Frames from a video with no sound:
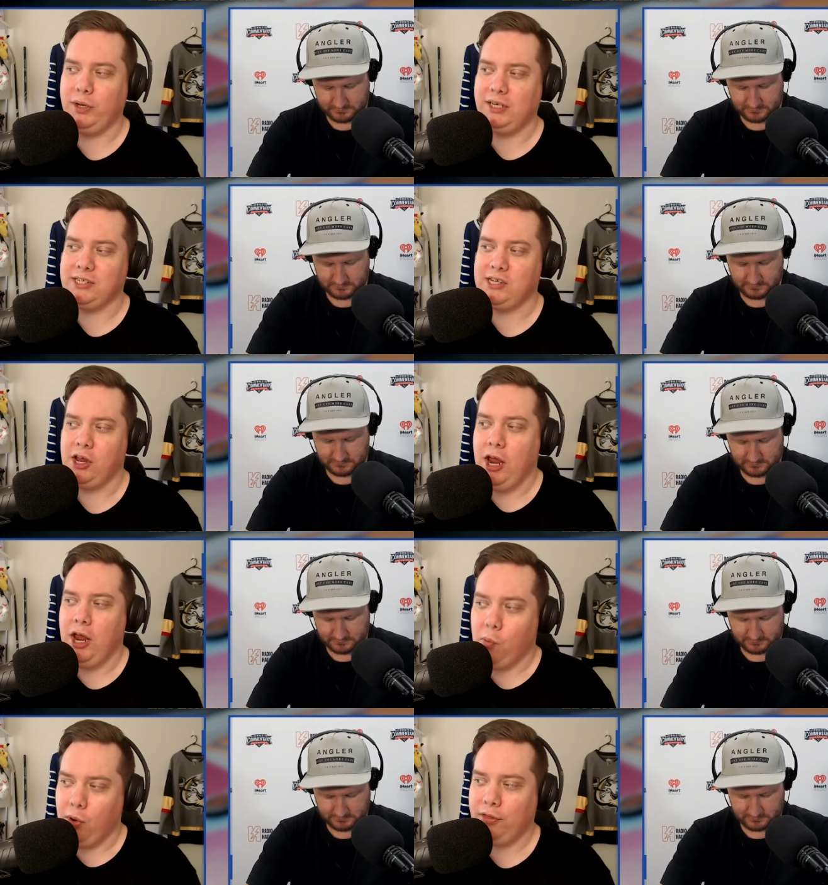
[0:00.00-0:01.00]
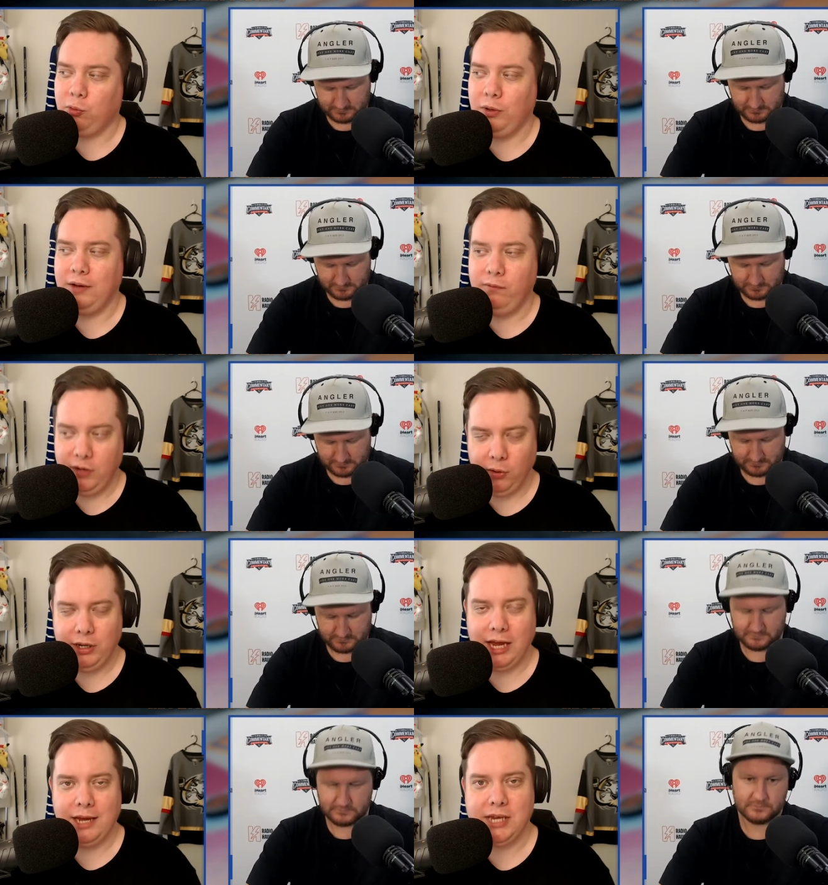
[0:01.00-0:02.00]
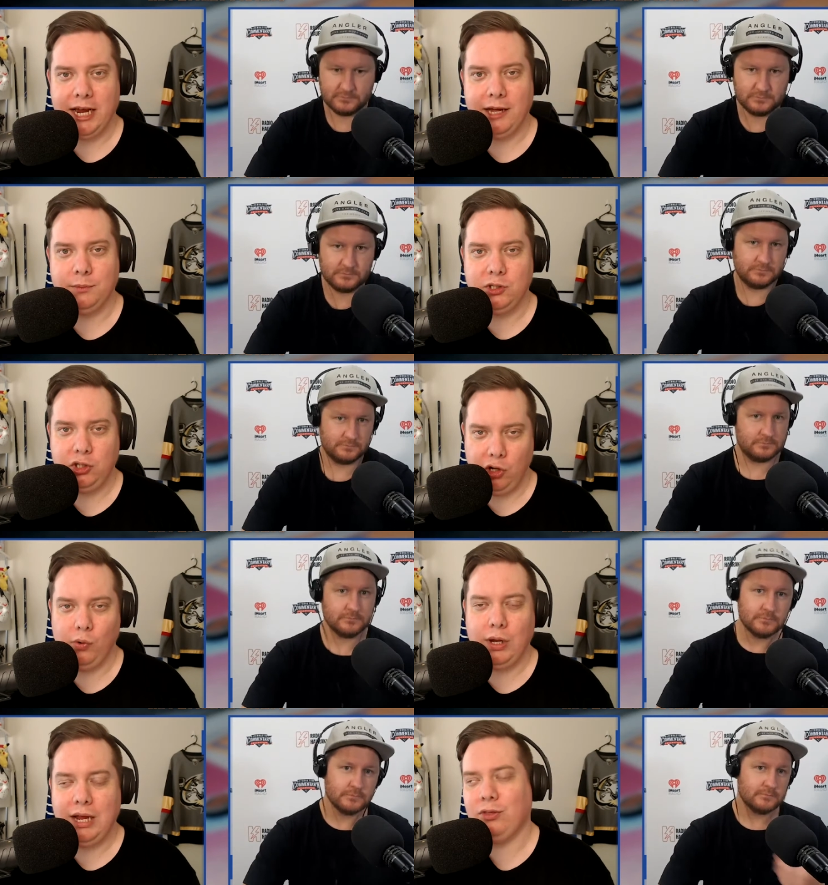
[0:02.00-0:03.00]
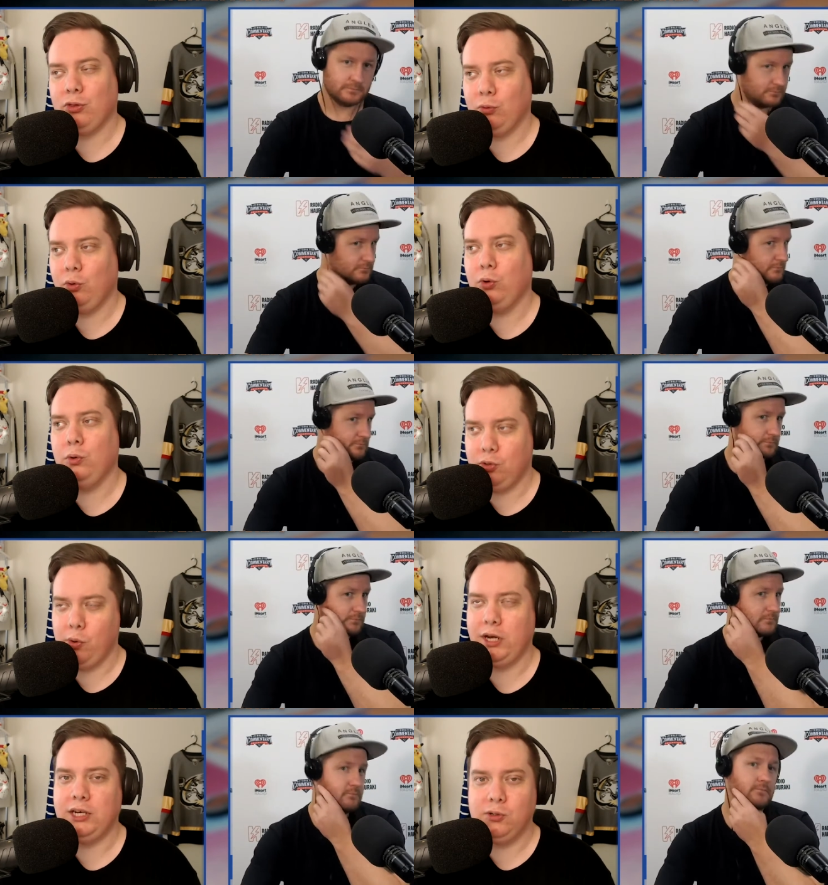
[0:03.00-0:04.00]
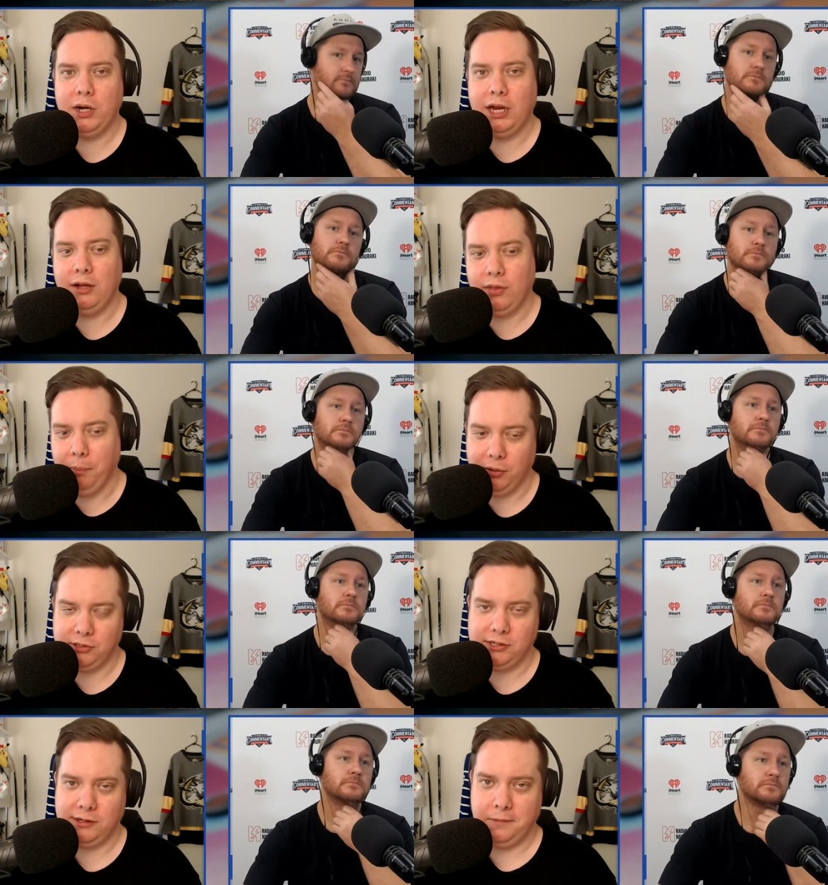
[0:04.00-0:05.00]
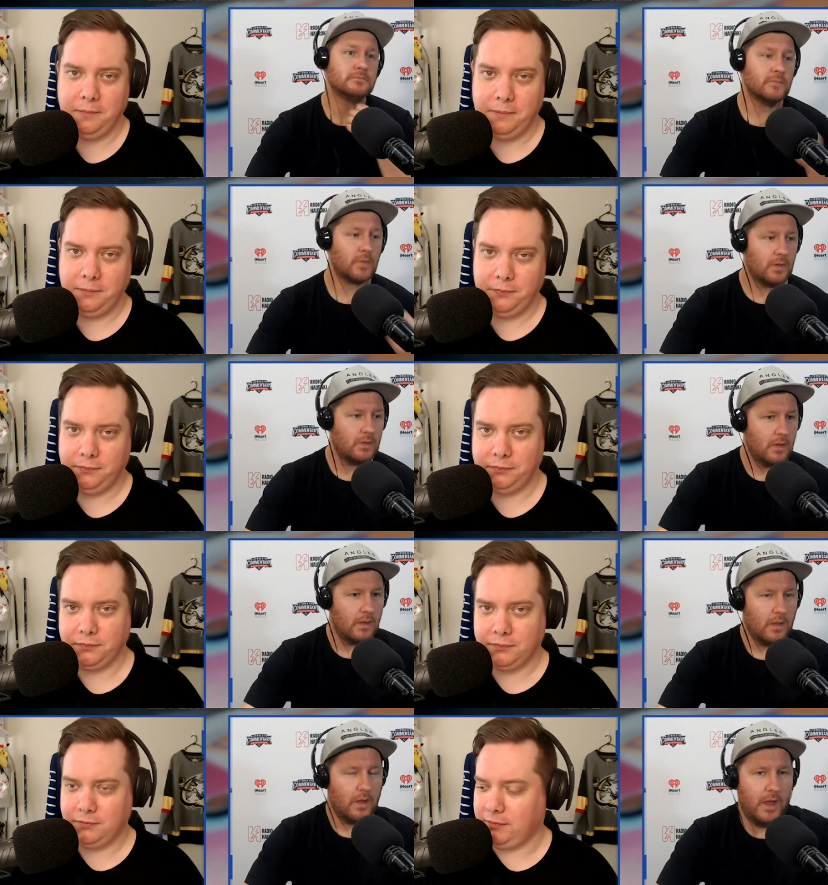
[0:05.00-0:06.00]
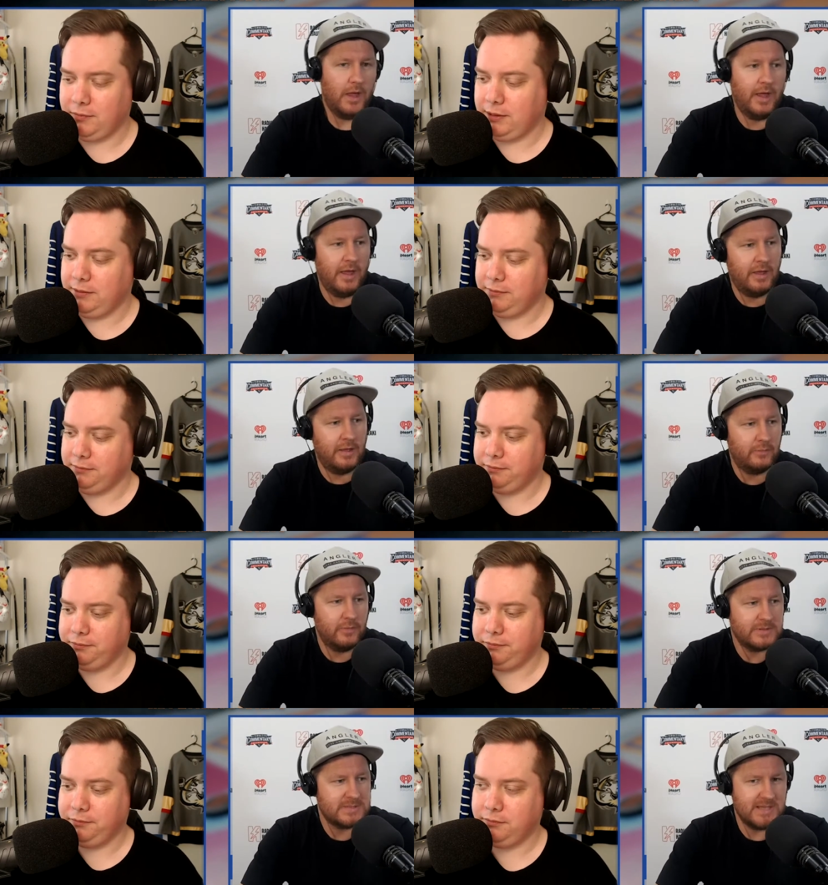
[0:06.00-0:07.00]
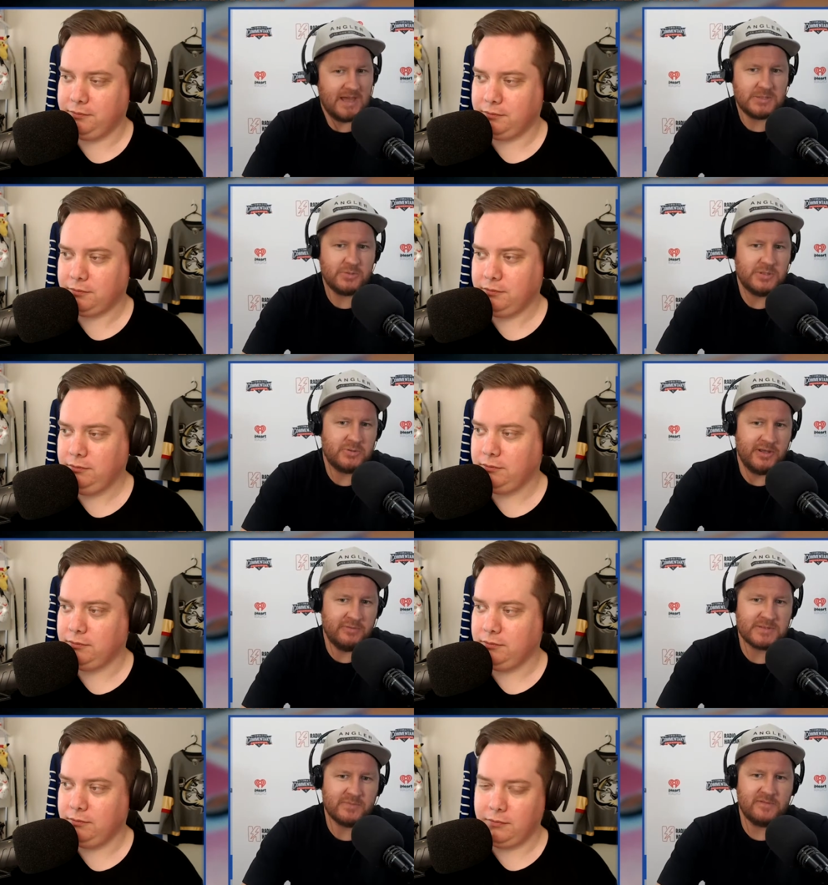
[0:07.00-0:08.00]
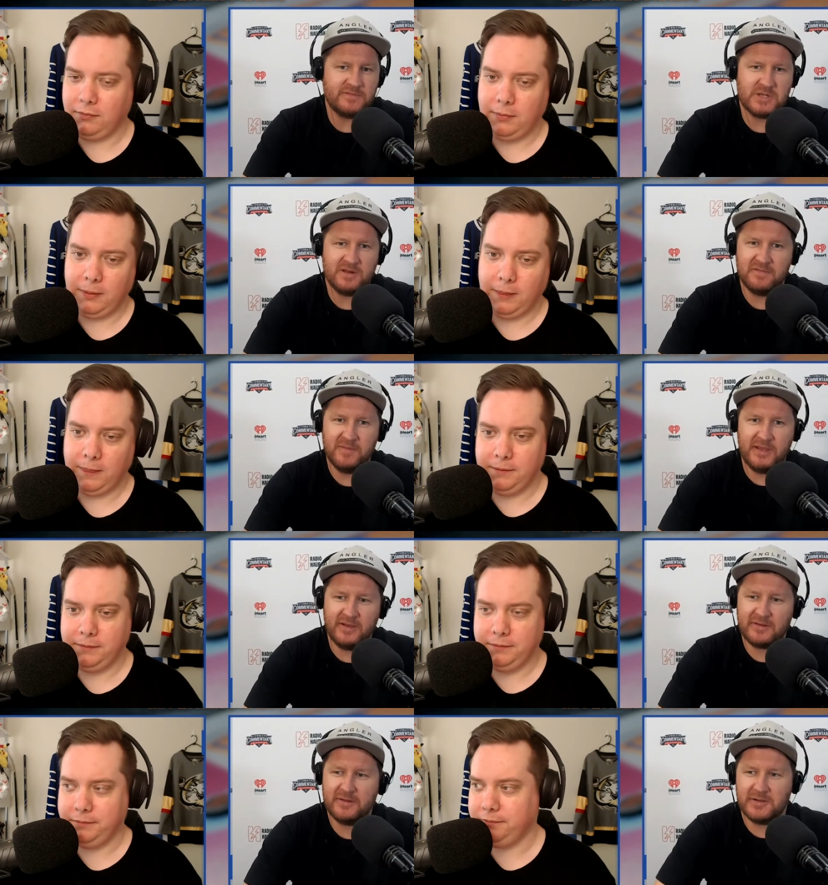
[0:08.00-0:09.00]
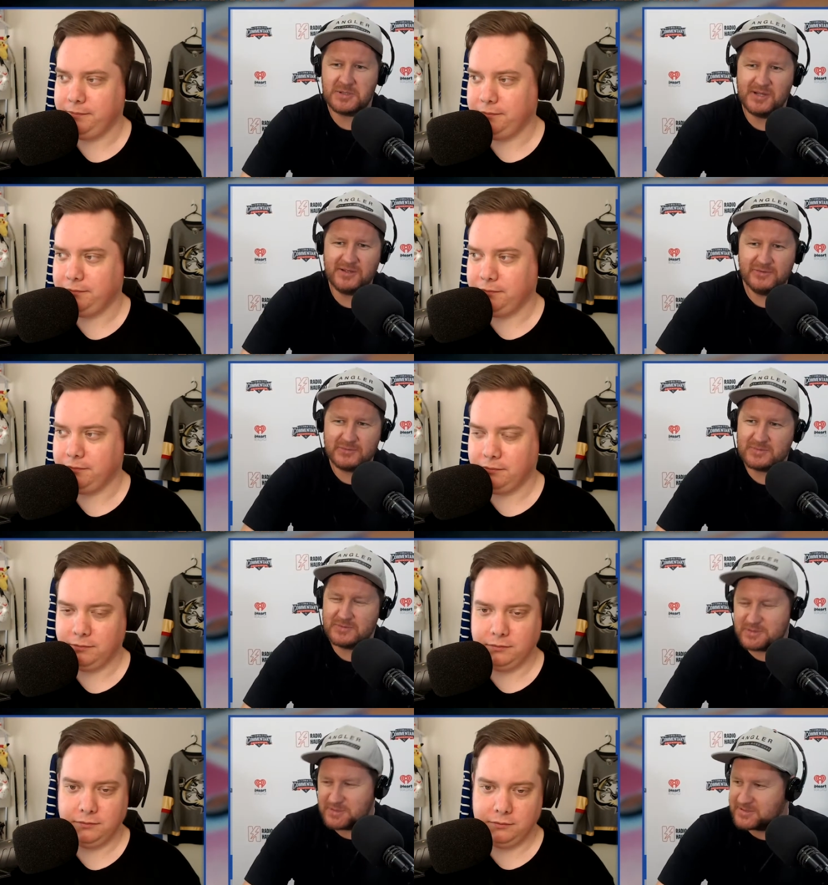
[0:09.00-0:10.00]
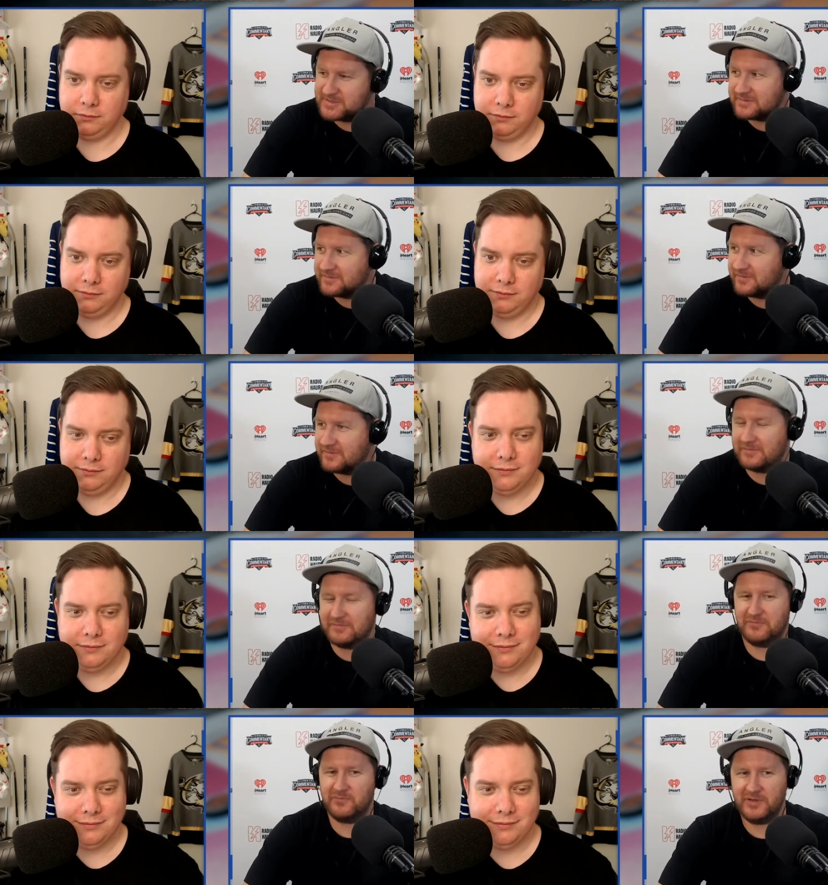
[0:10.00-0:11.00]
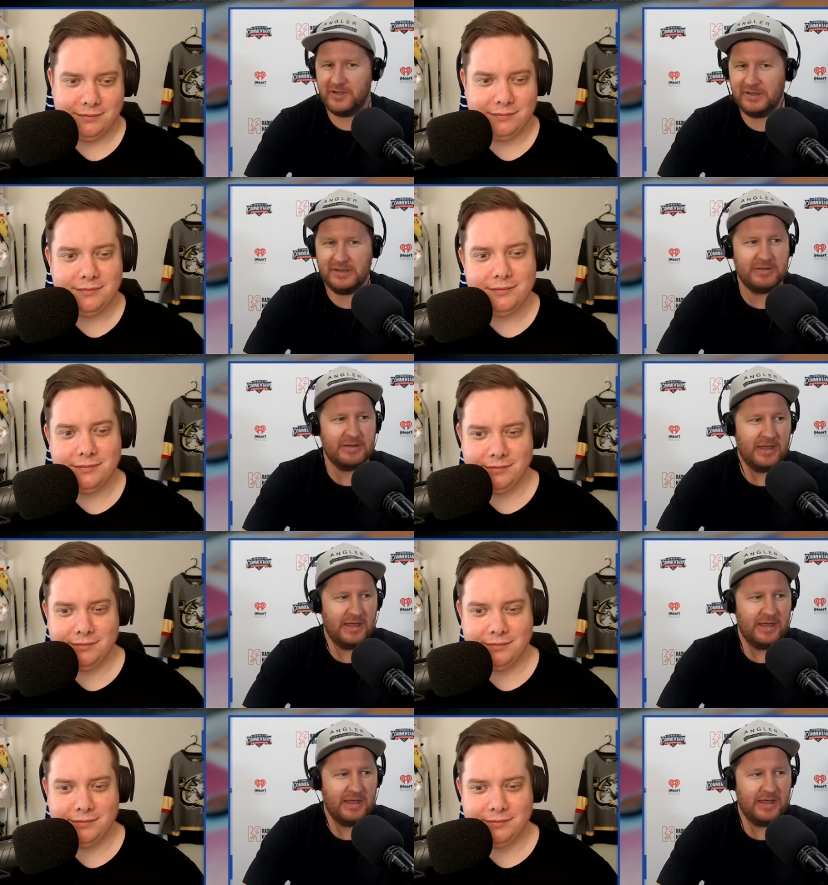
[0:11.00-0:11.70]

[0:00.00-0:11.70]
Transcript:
Speaker 1: Joe, is what three video games helped you get through 2020 the most?
Speaker 2: Uh, well, the start of 2020 was a bit of a shitter for me. I got shingles, which is really